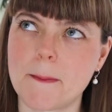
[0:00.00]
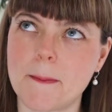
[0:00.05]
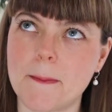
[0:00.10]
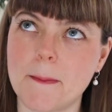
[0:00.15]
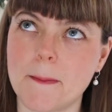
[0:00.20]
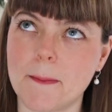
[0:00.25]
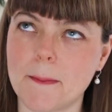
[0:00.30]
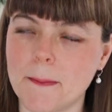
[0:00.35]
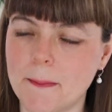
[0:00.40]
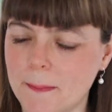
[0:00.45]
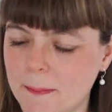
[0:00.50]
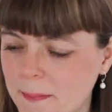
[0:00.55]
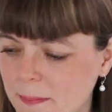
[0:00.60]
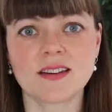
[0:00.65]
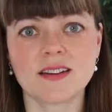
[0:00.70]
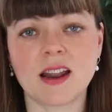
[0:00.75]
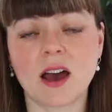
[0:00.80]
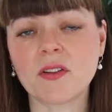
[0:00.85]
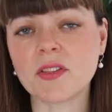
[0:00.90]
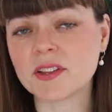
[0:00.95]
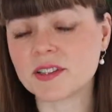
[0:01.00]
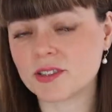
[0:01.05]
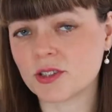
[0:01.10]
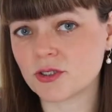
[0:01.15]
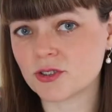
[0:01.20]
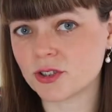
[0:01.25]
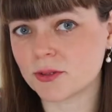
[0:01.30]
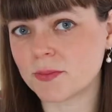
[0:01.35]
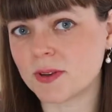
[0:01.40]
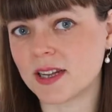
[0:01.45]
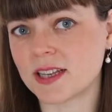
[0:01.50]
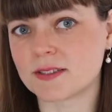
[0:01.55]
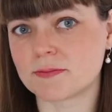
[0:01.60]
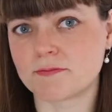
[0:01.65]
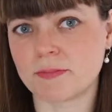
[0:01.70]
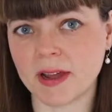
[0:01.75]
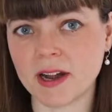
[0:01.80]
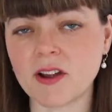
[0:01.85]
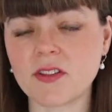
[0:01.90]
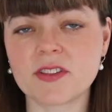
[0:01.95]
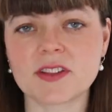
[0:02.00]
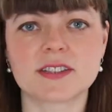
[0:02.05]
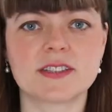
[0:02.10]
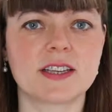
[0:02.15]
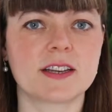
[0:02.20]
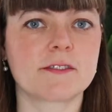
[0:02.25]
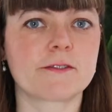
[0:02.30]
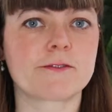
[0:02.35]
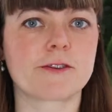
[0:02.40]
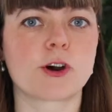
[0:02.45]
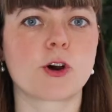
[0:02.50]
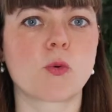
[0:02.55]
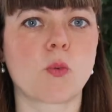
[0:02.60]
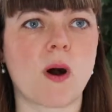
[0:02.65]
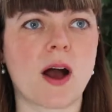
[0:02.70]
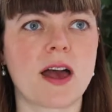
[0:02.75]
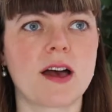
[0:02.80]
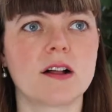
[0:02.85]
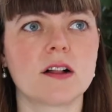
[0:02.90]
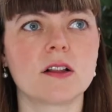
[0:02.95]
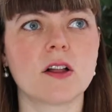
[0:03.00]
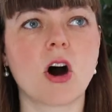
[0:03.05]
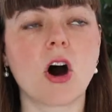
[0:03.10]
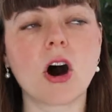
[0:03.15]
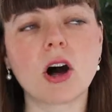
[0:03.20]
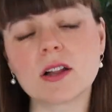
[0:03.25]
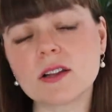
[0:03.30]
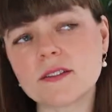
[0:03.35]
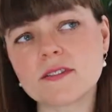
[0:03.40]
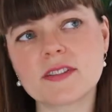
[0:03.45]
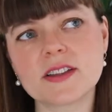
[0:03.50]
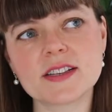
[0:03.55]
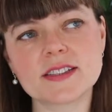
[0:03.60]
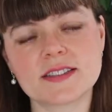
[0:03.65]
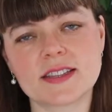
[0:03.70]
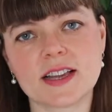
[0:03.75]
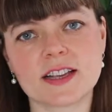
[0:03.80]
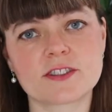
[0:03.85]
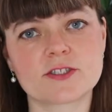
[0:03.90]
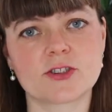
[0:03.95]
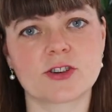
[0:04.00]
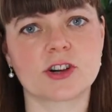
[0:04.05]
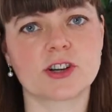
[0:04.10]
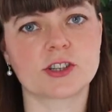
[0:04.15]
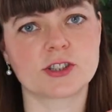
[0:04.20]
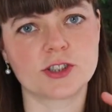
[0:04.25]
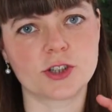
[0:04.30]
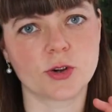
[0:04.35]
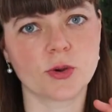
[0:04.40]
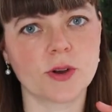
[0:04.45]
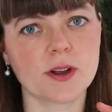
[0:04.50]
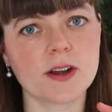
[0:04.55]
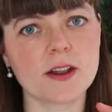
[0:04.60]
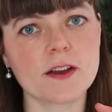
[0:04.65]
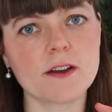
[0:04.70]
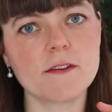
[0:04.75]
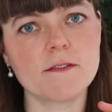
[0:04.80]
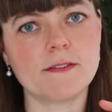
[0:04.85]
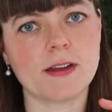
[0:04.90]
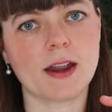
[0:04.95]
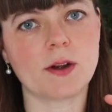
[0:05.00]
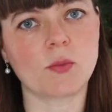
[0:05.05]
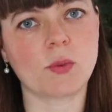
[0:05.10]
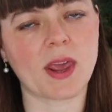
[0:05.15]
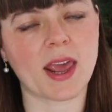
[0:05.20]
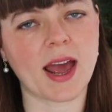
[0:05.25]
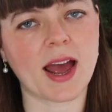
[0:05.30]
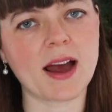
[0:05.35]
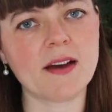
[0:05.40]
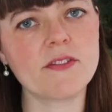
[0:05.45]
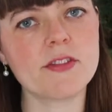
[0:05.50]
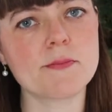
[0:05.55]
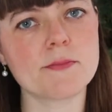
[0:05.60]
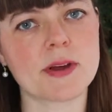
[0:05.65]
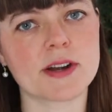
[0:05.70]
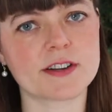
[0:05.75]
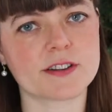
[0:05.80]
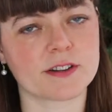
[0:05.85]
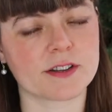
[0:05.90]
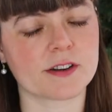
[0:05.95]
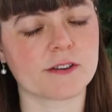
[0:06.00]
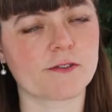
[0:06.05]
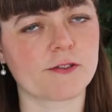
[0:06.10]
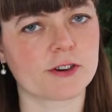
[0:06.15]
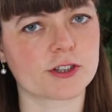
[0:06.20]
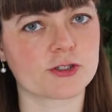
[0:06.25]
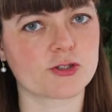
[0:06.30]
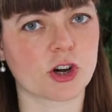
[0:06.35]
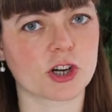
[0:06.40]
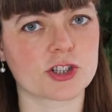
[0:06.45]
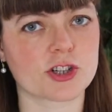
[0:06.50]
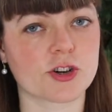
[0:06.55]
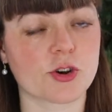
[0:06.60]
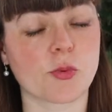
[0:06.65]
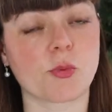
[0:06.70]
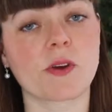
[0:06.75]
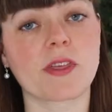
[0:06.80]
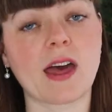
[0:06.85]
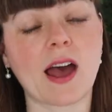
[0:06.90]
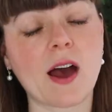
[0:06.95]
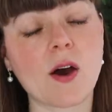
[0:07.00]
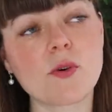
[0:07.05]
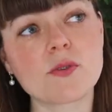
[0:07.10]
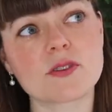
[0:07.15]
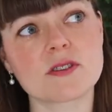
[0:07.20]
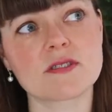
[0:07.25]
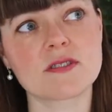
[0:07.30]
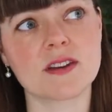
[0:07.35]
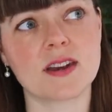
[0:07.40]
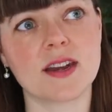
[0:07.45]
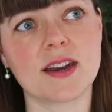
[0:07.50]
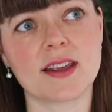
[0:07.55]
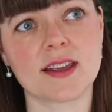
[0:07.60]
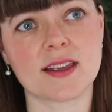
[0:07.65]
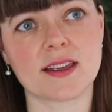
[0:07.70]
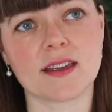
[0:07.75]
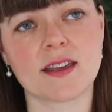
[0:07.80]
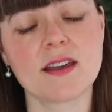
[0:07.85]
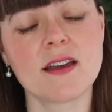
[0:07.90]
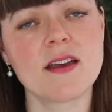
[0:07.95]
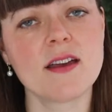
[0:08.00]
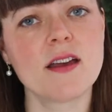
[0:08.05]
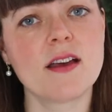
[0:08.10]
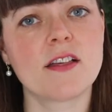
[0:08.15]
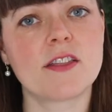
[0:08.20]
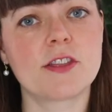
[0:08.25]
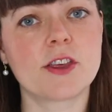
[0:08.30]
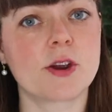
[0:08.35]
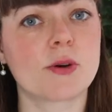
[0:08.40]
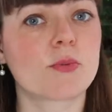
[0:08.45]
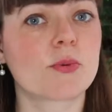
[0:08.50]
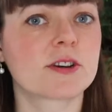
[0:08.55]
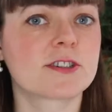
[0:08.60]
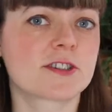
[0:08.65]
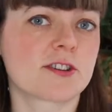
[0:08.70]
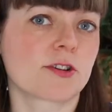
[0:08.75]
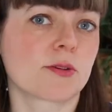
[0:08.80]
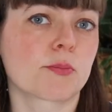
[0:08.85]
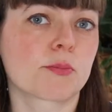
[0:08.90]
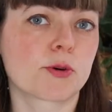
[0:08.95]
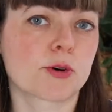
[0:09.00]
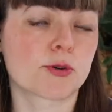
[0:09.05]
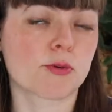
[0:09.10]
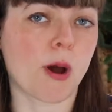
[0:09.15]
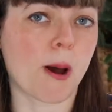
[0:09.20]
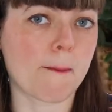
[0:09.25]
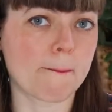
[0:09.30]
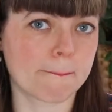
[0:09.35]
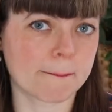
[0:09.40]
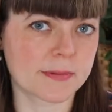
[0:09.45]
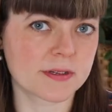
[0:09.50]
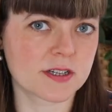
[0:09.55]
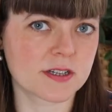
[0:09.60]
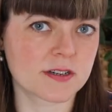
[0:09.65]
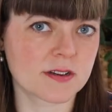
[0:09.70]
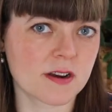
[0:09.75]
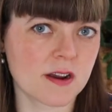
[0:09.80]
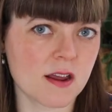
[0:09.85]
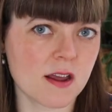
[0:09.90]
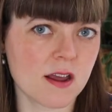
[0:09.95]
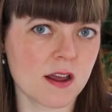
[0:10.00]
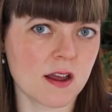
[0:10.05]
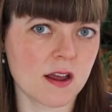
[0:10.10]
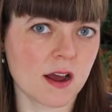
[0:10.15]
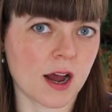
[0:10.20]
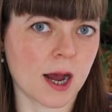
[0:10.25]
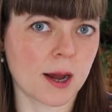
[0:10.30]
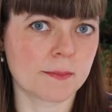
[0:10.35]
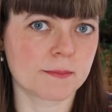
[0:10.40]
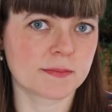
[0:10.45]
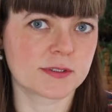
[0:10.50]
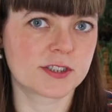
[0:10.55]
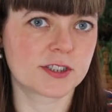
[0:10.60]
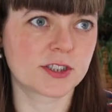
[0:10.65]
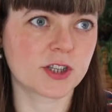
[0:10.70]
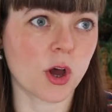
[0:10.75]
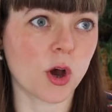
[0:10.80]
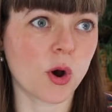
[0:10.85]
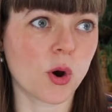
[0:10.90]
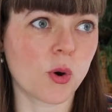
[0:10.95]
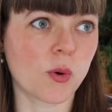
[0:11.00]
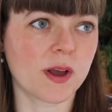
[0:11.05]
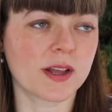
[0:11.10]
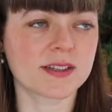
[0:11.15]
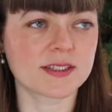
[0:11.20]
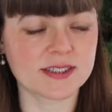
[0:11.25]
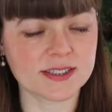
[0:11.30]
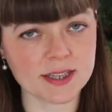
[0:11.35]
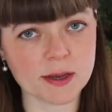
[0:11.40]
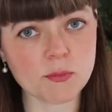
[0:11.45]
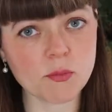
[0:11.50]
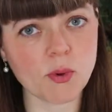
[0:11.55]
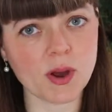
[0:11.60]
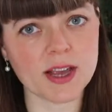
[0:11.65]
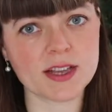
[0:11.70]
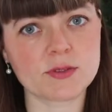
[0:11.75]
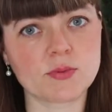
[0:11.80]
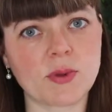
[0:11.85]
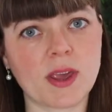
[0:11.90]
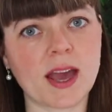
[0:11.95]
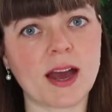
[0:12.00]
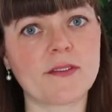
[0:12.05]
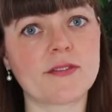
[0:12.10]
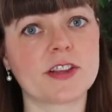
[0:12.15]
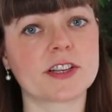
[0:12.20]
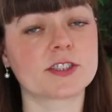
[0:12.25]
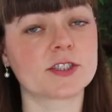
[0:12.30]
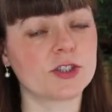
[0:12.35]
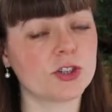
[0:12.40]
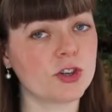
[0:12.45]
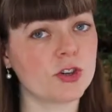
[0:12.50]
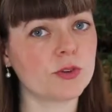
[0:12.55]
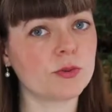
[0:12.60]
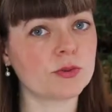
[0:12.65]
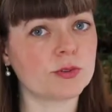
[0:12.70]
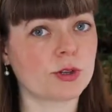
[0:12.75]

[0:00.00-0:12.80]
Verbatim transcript: Hmm. Now that social media has been on the scene for a while, all of these things are intuitive and we have the mental infrastructure without needing the original prompt. Um, so in some ways we have this new